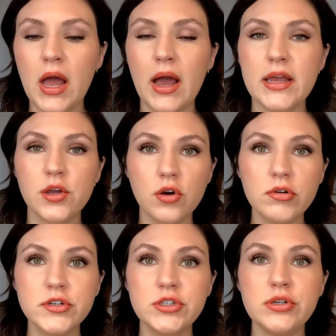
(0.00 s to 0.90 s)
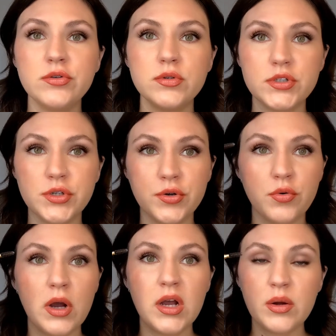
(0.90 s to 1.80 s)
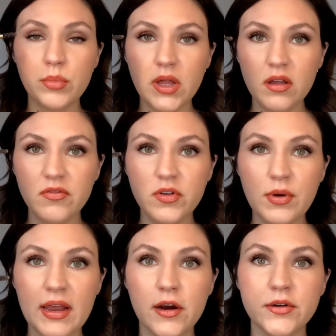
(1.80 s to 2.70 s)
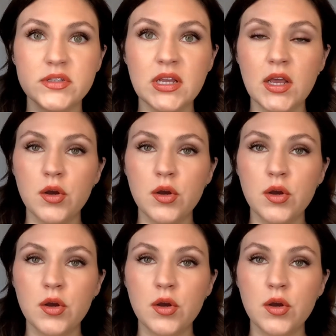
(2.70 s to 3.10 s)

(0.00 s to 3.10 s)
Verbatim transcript: I encourage you to pluck a few hairs,